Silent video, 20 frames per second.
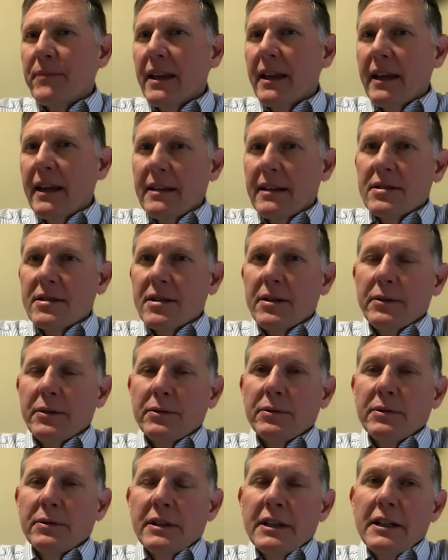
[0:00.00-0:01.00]
And
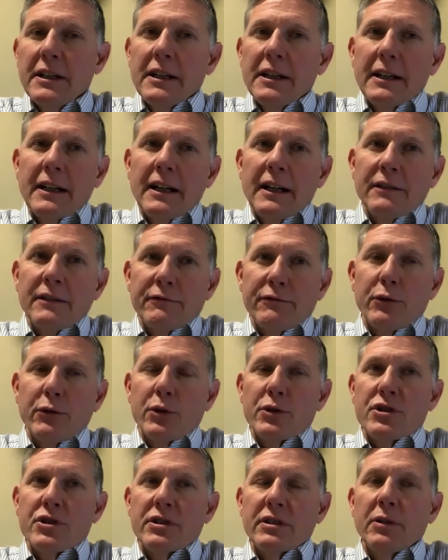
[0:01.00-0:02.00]
so,
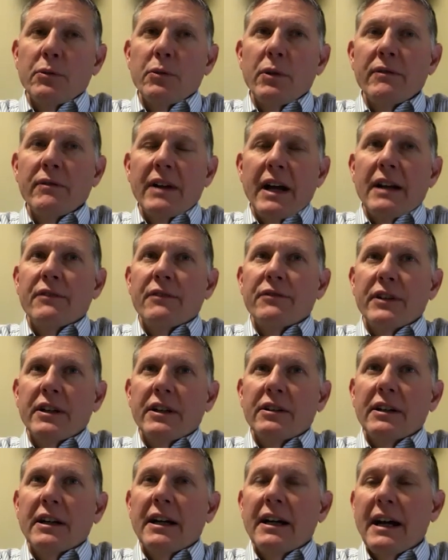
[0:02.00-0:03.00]
unfortunately, we've got to
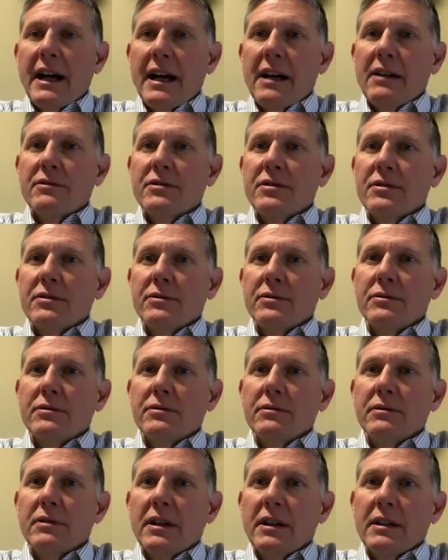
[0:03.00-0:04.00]
figure out how to